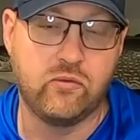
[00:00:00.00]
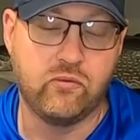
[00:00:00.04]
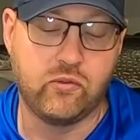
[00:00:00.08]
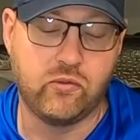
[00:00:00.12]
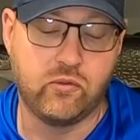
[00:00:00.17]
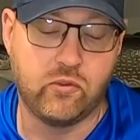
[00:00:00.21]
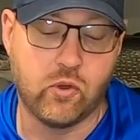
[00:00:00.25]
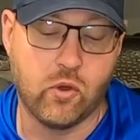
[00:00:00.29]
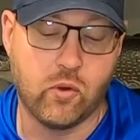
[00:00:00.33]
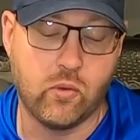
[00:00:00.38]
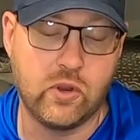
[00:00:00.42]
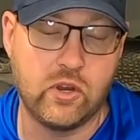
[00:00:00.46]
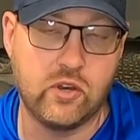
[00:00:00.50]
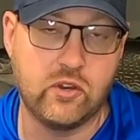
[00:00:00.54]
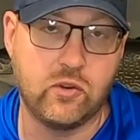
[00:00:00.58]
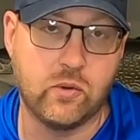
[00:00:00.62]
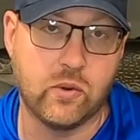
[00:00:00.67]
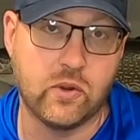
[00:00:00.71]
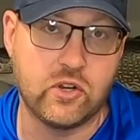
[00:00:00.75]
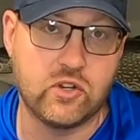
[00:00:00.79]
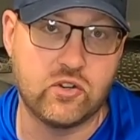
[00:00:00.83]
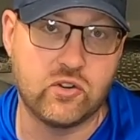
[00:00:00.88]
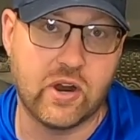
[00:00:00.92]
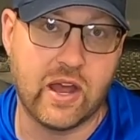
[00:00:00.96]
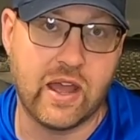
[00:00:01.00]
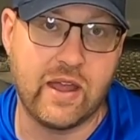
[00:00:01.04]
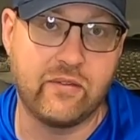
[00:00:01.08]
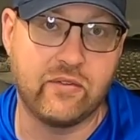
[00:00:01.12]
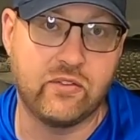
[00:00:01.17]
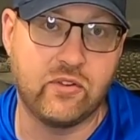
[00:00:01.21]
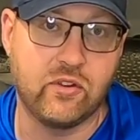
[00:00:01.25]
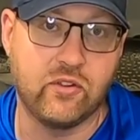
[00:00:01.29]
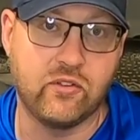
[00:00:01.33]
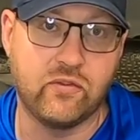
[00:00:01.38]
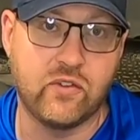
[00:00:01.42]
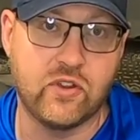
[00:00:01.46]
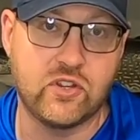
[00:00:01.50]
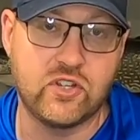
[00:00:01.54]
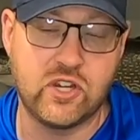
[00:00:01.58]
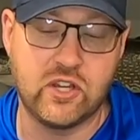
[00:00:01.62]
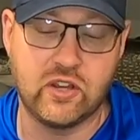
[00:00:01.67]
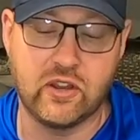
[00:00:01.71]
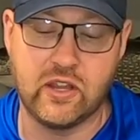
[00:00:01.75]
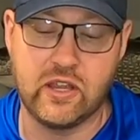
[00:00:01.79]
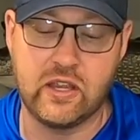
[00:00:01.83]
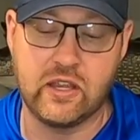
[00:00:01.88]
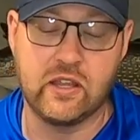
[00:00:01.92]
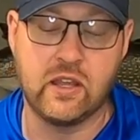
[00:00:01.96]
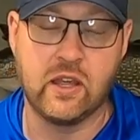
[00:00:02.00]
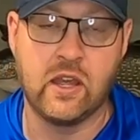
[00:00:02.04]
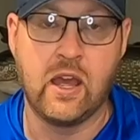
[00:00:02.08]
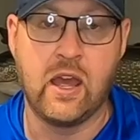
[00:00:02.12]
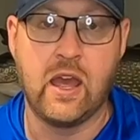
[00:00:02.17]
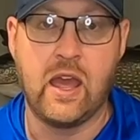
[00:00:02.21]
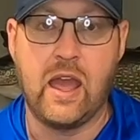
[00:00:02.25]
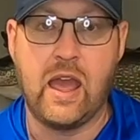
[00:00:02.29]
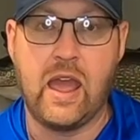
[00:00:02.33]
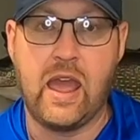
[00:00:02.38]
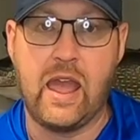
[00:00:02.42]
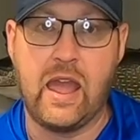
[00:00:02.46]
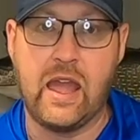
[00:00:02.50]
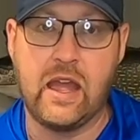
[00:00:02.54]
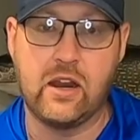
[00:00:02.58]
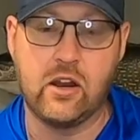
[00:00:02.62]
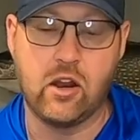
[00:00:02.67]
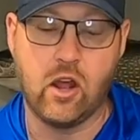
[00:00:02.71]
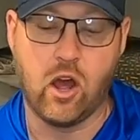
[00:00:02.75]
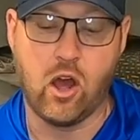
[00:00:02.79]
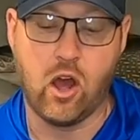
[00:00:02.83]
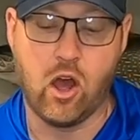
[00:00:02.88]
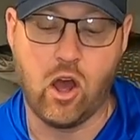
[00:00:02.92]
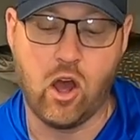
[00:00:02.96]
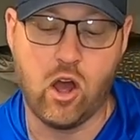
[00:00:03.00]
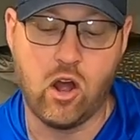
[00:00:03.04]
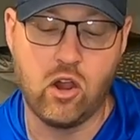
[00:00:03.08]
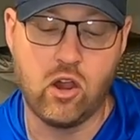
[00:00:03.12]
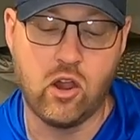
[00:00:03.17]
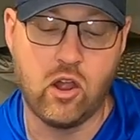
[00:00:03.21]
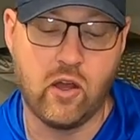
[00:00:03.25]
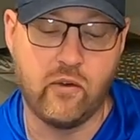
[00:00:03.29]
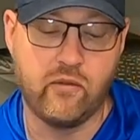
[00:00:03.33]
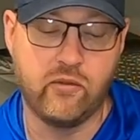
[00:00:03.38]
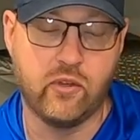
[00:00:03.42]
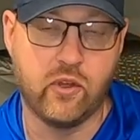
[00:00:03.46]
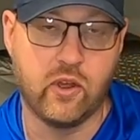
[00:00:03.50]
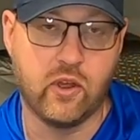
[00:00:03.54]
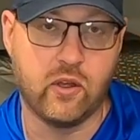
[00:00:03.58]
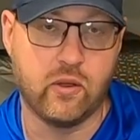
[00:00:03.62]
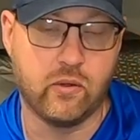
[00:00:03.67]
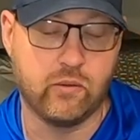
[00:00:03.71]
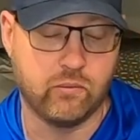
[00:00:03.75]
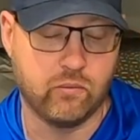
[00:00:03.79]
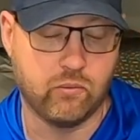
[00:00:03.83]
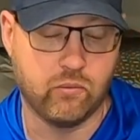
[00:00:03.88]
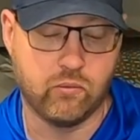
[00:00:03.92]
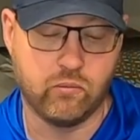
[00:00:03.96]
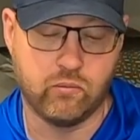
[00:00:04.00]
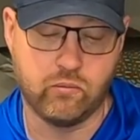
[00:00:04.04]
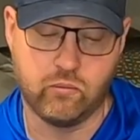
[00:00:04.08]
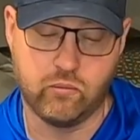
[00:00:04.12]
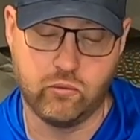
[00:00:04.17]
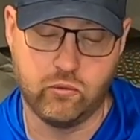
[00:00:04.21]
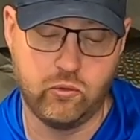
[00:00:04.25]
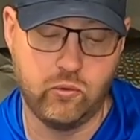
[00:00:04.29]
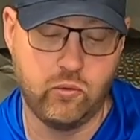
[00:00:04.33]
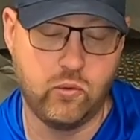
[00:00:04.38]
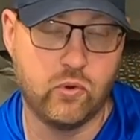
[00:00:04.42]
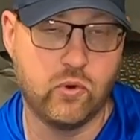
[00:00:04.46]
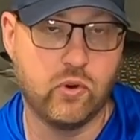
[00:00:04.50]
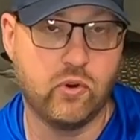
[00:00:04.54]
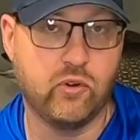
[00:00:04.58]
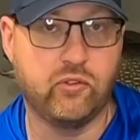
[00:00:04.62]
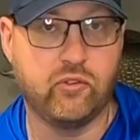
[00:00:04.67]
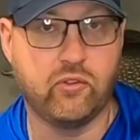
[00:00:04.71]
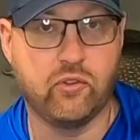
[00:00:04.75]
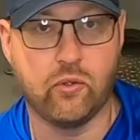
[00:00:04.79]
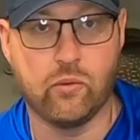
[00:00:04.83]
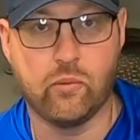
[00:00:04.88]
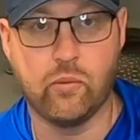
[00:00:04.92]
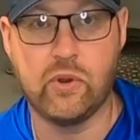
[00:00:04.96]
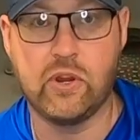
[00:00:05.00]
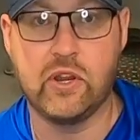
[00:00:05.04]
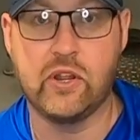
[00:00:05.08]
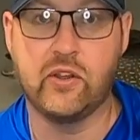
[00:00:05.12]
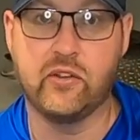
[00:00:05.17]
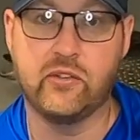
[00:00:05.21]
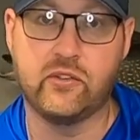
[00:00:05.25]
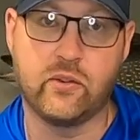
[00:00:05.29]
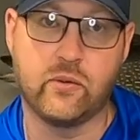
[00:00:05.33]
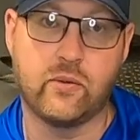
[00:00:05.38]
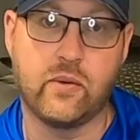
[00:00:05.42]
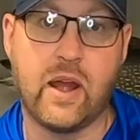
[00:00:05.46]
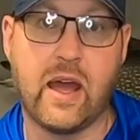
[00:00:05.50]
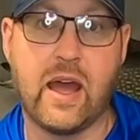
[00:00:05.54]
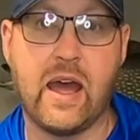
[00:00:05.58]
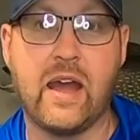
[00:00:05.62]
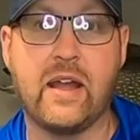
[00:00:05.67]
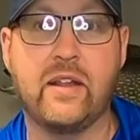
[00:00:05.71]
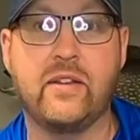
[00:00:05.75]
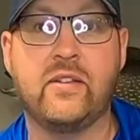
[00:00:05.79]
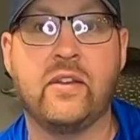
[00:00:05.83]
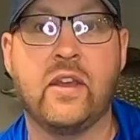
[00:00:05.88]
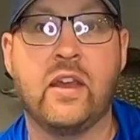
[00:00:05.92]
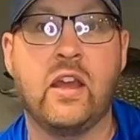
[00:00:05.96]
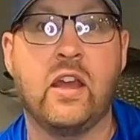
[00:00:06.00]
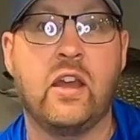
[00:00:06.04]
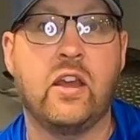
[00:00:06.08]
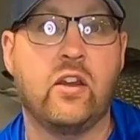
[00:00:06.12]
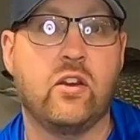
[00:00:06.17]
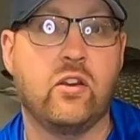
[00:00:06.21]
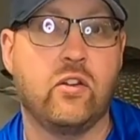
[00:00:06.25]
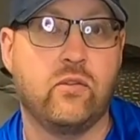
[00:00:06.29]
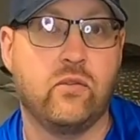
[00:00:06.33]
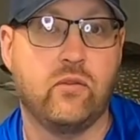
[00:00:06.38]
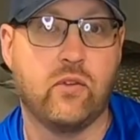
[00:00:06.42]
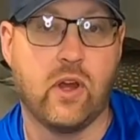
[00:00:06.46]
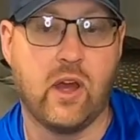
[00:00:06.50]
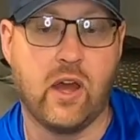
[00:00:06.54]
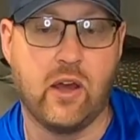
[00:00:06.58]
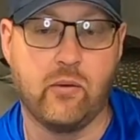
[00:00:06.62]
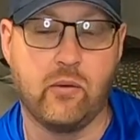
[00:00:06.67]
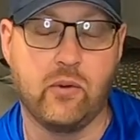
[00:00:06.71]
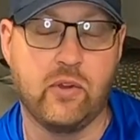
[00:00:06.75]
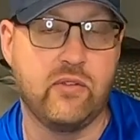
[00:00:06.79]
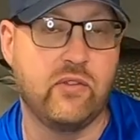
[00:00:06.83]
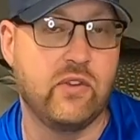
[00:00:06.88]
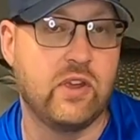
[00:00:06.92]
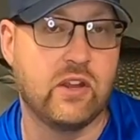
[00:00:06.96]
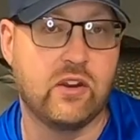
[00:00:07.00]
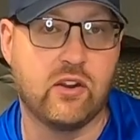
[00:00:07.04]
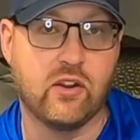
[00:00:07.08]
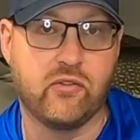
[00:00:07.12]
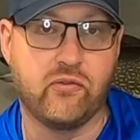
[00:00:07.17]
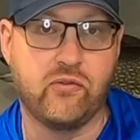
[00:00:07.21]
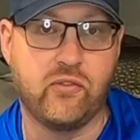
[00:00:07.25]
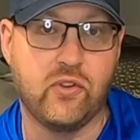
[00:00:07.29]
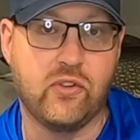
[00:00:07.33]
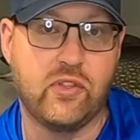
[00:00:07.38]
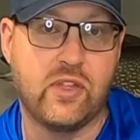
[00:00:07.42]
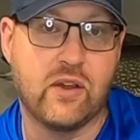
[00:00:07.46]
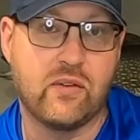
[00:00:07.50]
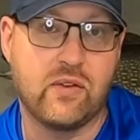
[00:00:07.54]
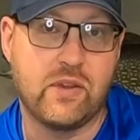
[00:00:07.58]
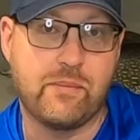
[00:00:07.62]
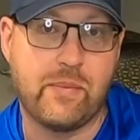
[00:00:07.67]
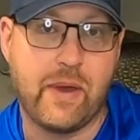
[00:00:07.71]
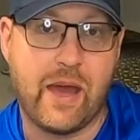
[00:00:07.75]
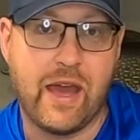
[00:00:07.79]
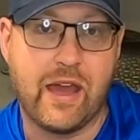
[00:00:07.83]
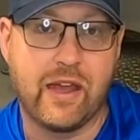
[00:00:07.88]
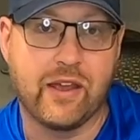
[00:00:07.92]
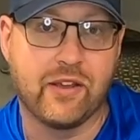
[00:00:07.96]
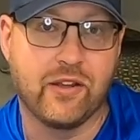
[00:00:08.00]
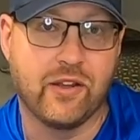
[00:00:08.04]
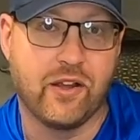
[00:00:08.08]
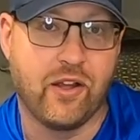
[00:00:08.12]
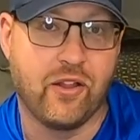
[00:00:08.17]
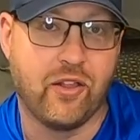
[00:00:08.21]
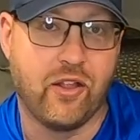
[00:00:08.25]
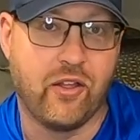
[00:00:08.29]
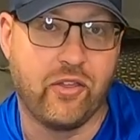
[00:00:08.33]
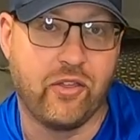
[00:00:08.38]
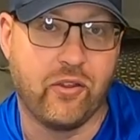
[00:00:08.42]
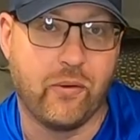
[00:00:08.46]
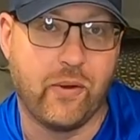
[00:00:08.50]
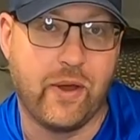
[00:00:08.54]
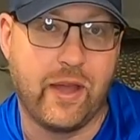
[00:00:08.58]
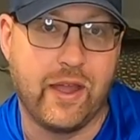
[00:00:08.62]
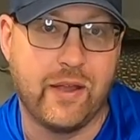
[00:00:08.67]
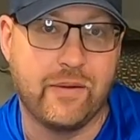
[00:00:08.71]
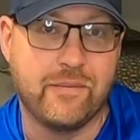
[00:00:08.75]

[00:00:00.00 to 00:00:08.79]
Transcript: going to a drive-to fishing lake and all of the lures, the reels, the rods. We'll even get into the food that we pack along the way.